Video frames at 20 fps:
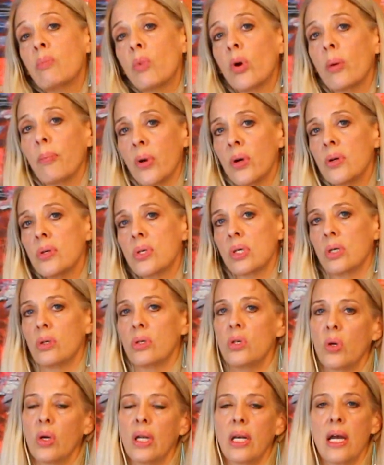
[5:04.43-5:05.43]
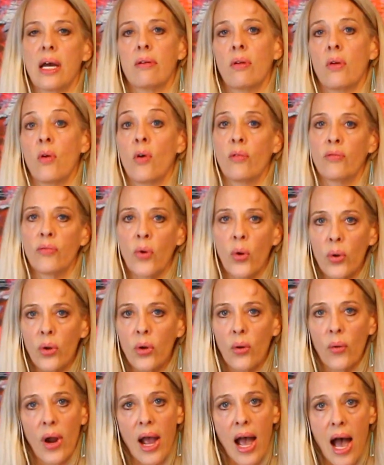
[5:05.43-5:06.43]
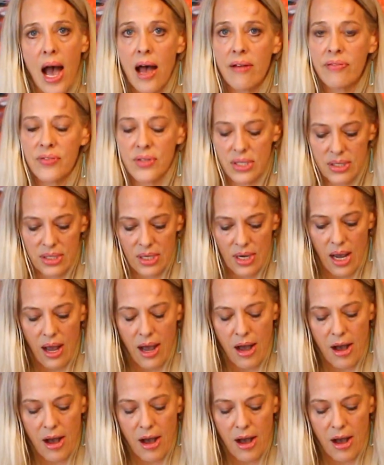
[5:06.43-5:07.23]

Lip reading: be more personal. You can add photographs,